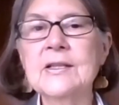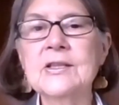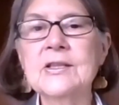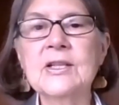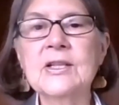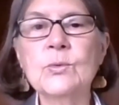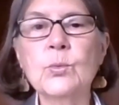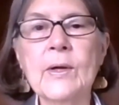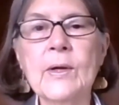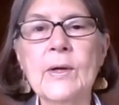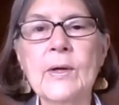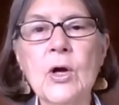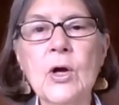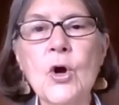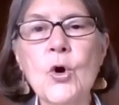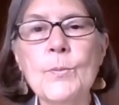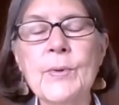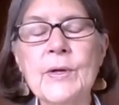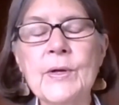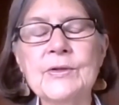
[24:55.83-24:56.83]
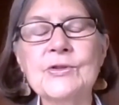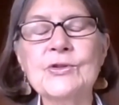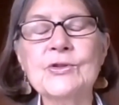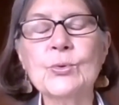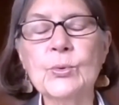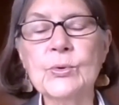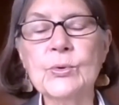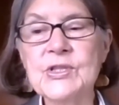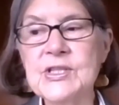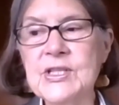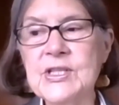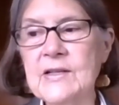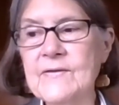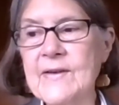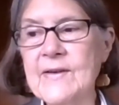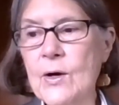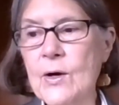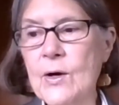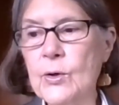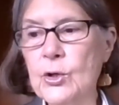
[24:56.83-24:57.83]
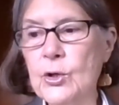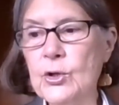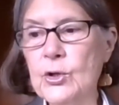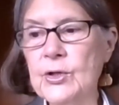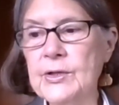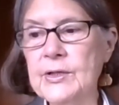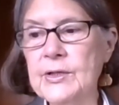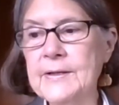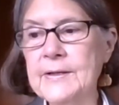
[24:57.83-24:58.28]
that we are open to receive our good.